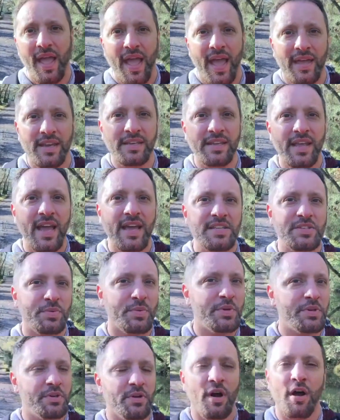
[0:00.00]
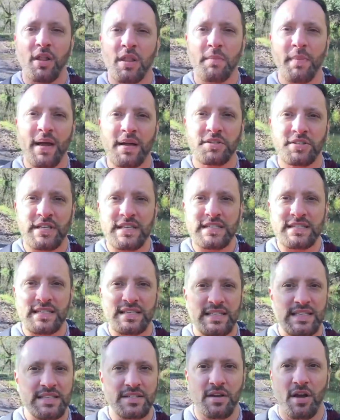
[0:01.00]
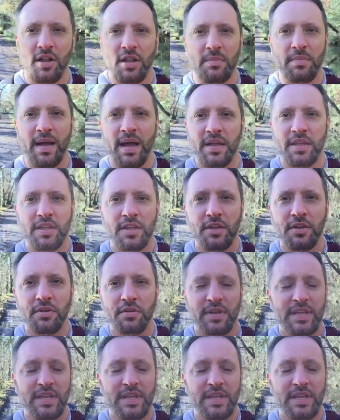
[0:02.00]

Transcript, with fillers: And yes, when you're all about Jesus, he's all about you.